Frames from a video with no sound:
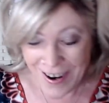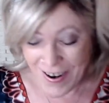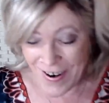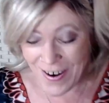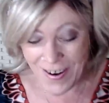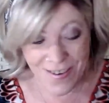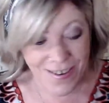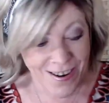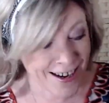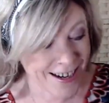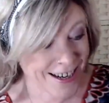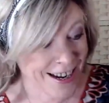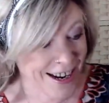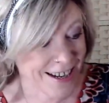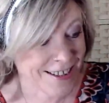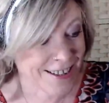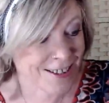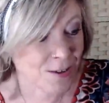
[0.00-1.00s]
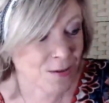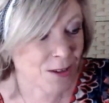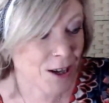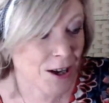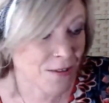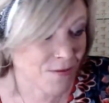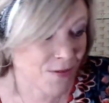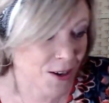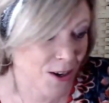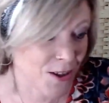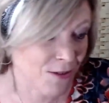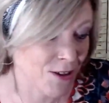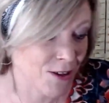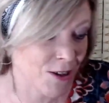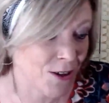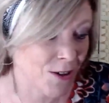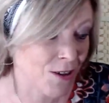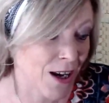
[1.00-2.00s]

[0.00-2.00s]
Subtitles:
Alright guys, so without further ado,